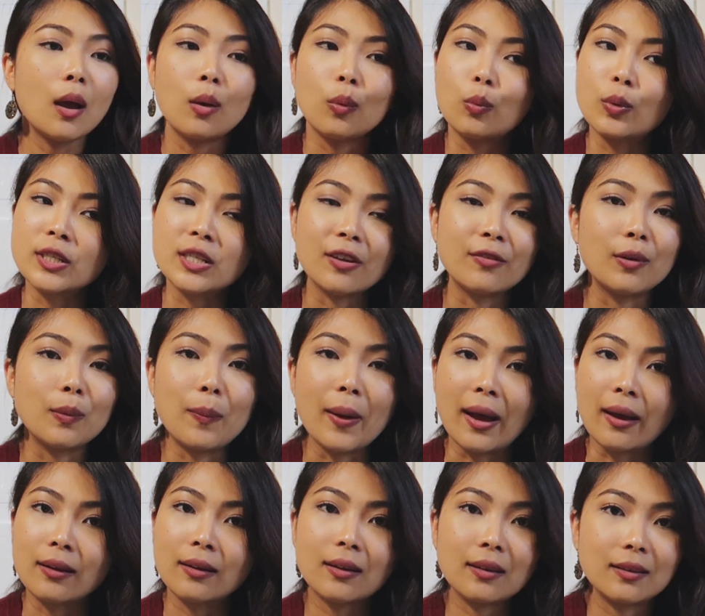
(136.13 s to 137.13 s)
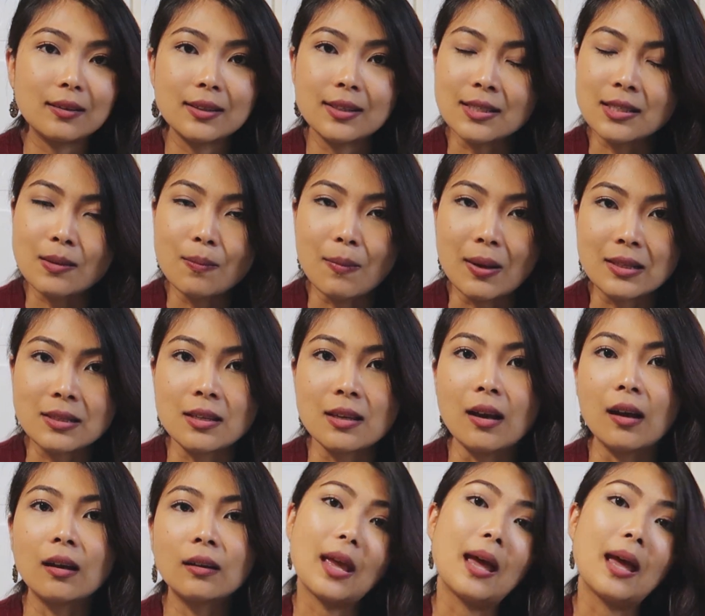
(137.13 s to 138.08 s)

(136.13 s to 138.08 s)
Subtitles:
whichever bank, doesn't matter,